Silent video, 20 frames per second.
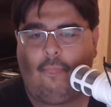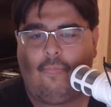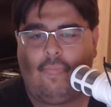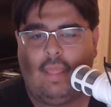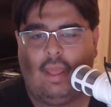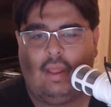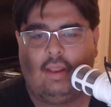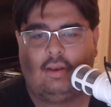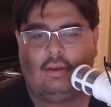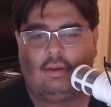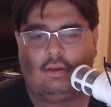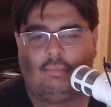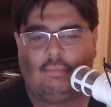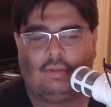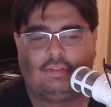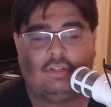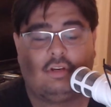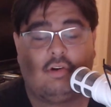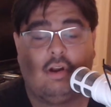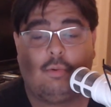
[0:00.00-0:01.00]
and
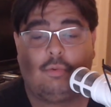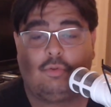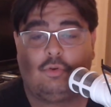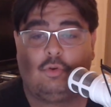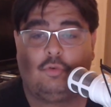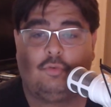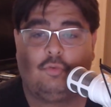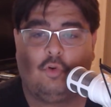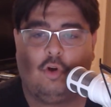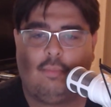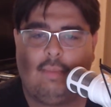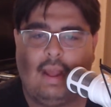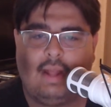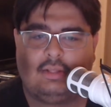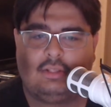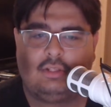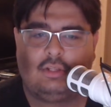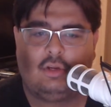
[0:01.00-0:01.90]
messing around with new formats.